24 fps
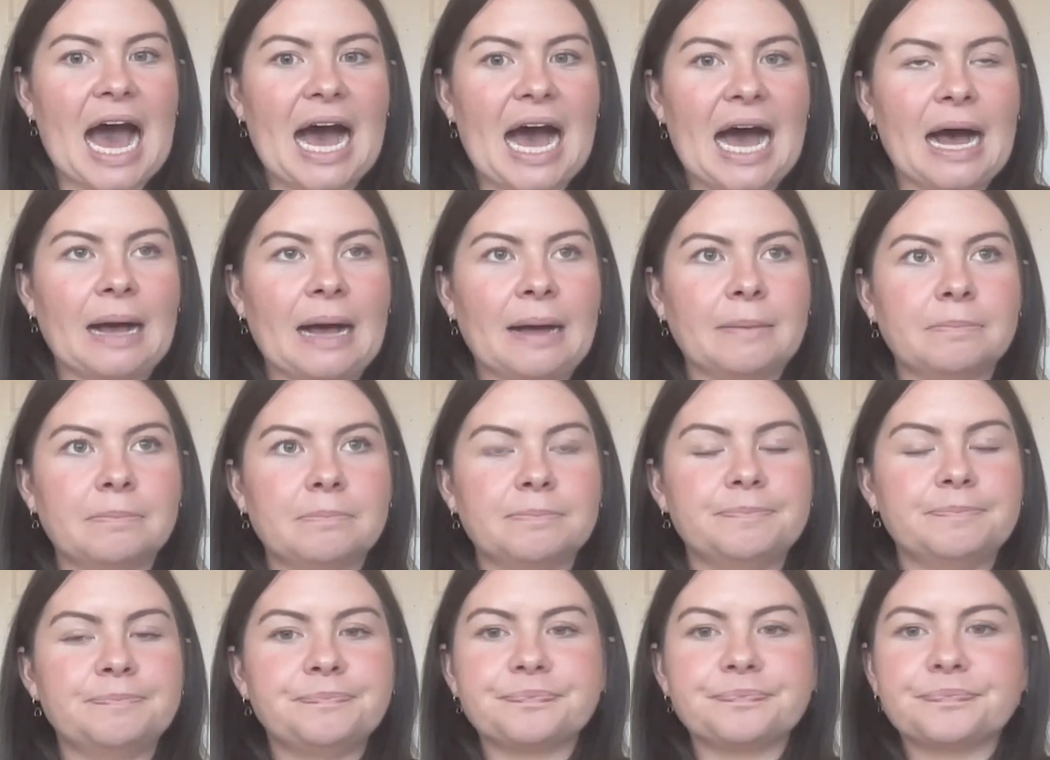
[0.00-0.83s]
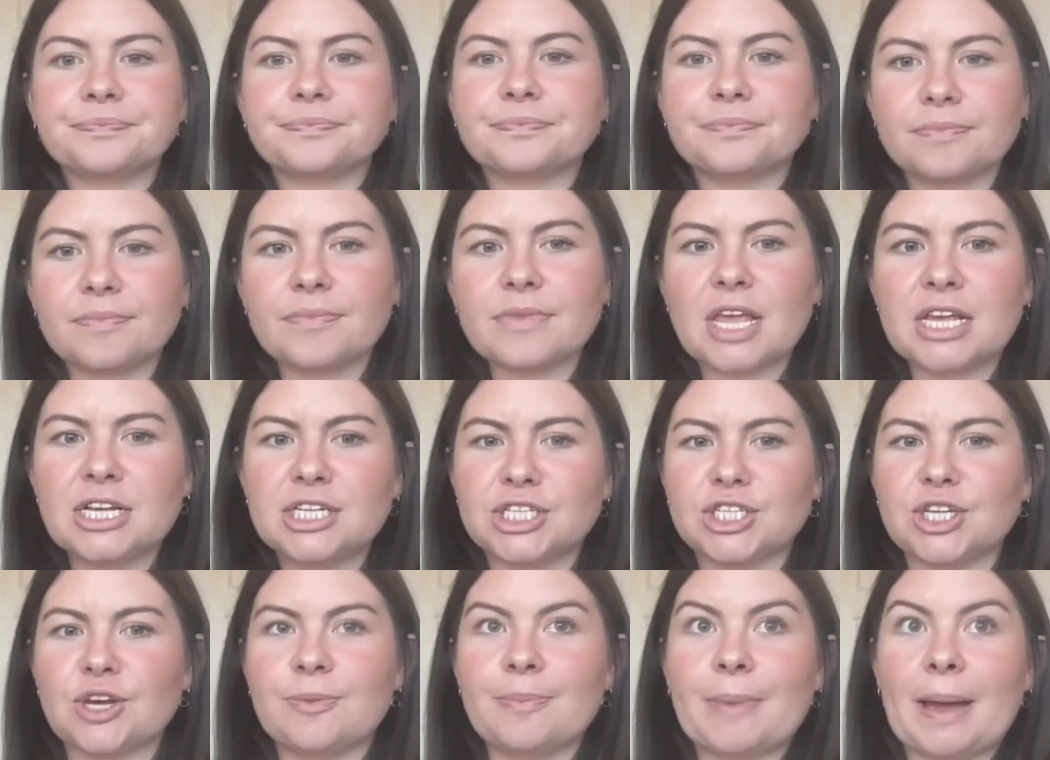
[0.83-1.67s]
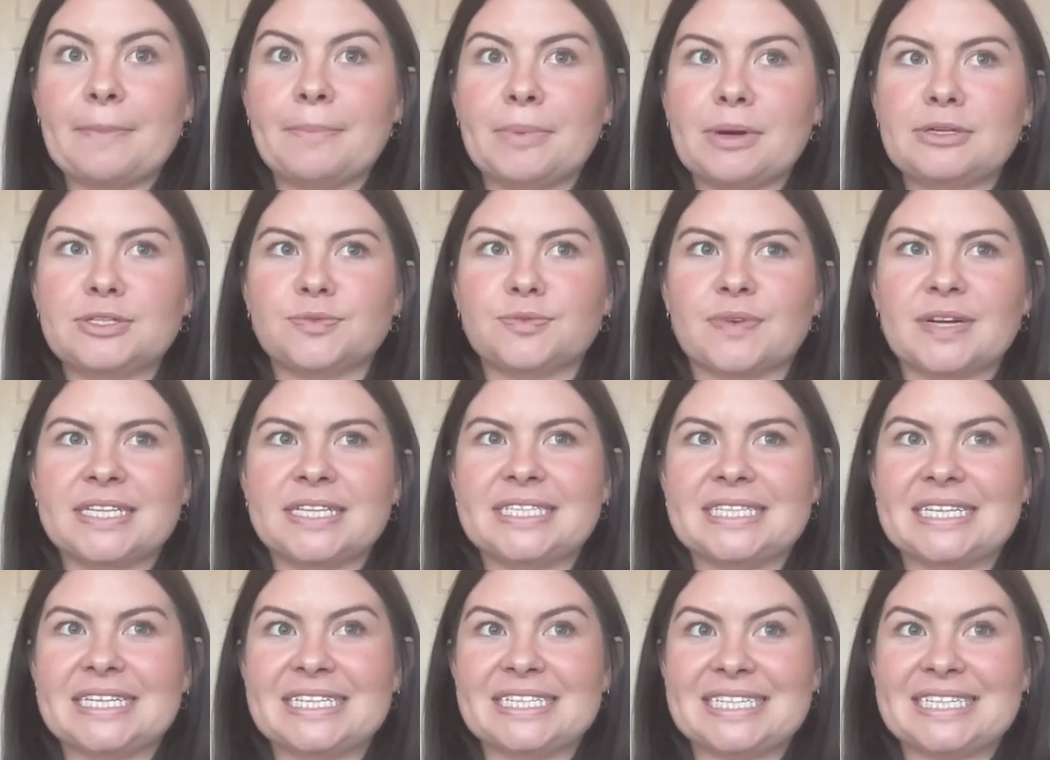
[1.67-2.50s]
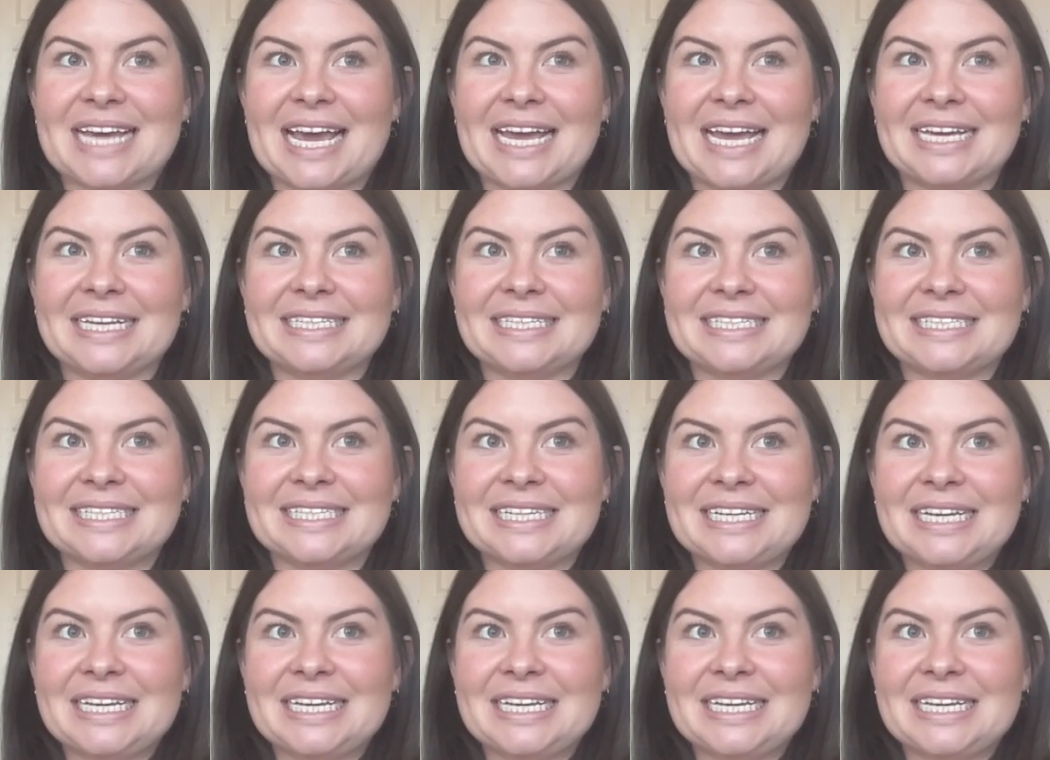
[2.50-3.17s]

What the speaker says: Um, so my most recent date